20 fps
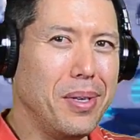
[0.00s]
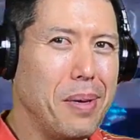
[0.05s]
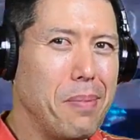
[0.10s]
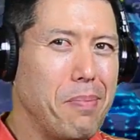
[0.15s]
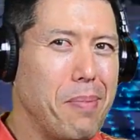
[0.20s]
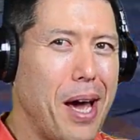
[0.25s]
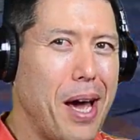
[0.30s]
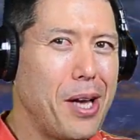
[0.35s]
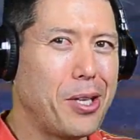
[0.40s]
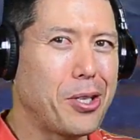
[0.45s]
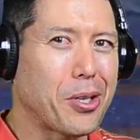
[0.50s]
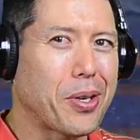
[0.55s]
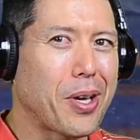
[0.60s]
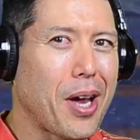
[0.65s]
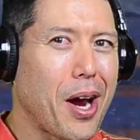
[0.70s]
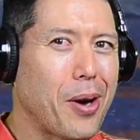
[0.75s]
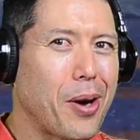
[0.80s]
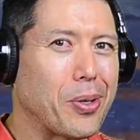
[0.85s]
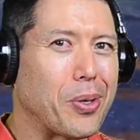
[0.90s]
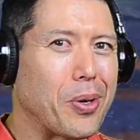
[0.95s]
major
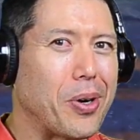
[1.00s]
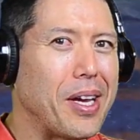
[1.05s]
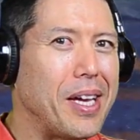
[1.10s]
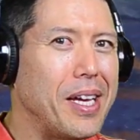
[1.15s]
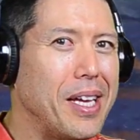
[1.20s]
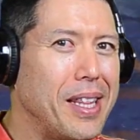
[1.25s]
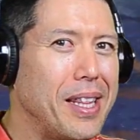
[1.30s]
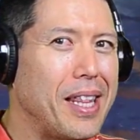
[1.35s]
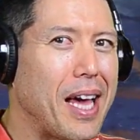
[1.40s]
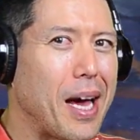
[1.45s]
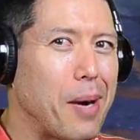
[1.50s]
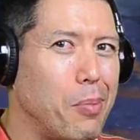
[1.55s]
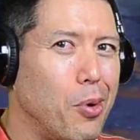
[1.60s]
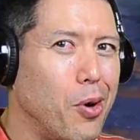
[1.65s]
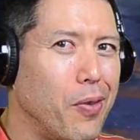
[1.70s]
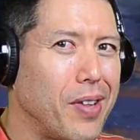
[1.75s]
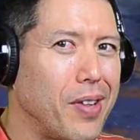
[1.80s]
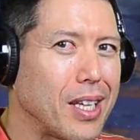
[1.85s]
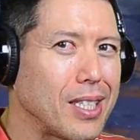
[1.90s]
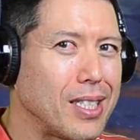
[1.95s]
character in that
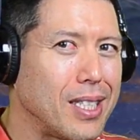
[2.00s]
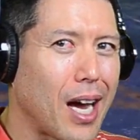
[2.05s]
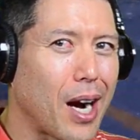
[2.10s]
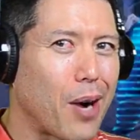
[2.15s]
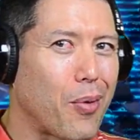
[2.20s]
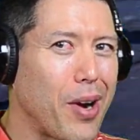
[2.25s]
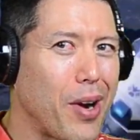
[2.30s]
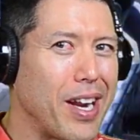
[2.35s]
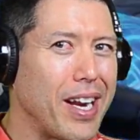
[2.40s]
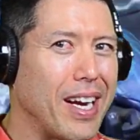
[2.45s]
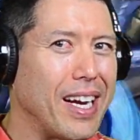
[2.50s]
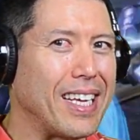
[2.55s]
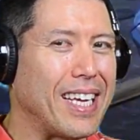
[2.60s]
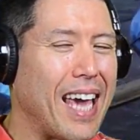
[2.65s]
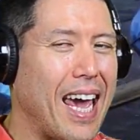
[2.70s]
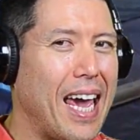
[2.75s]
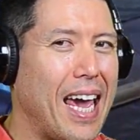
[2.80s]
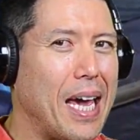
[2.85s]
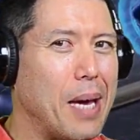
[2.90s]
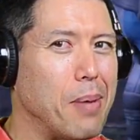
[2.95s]
movie that's not already in a
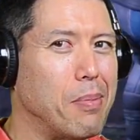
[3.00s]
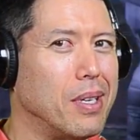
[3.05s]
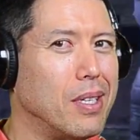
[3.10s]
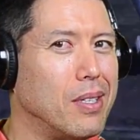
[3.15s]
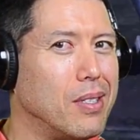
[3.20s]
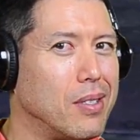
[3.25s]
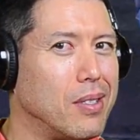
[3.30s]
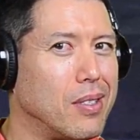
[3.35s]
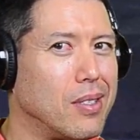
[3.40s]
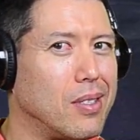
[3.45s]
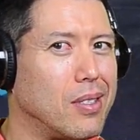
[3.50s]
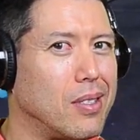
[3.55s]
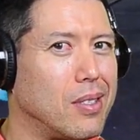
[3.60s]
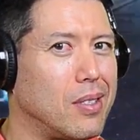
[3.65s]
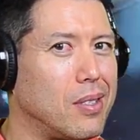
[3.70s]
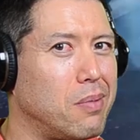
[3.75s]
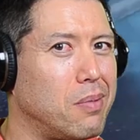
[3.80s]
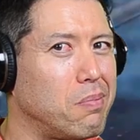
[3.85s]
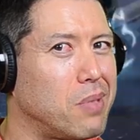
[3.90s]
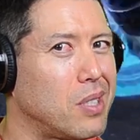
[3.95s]
game
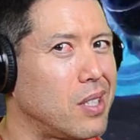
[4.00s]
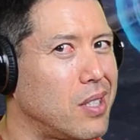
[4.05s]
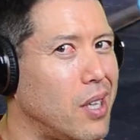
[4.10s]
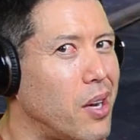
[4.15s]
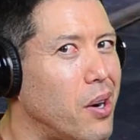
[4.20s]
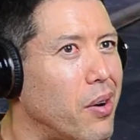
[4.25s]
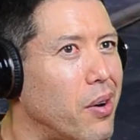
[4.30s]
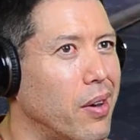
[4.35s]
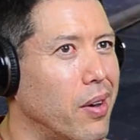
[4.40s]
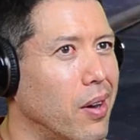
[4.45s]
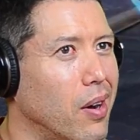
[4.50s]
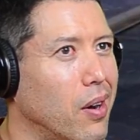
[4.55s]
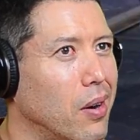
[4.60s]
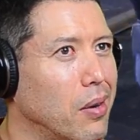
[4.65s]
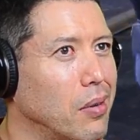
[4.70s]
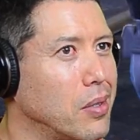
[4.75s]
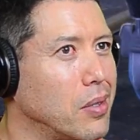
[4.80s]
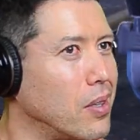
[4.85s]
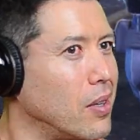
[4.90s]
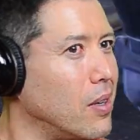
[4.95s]
is
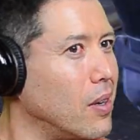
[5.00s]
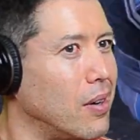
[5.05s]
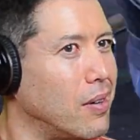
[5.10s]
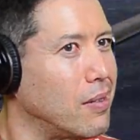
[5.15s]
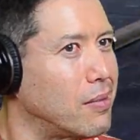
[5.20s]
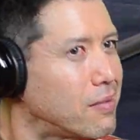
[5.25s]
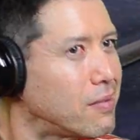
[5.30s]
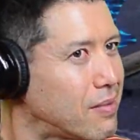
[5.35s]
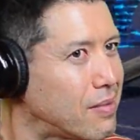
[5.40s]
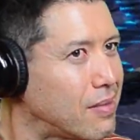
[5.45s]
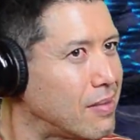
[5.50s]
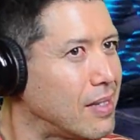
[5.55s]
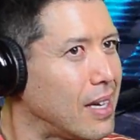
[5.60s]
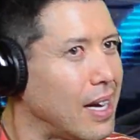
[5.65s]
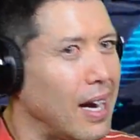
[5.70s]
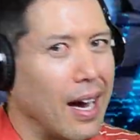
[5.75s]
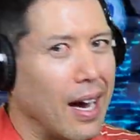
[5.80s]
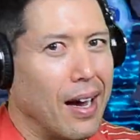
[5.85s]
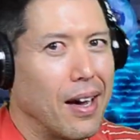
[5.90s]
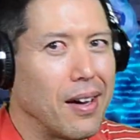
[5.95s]
Mysterio. So,
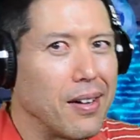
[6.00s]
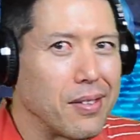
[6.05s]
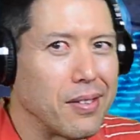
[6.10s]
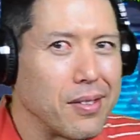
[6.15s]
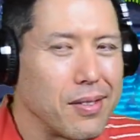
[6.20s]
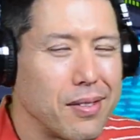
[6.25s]
yeah.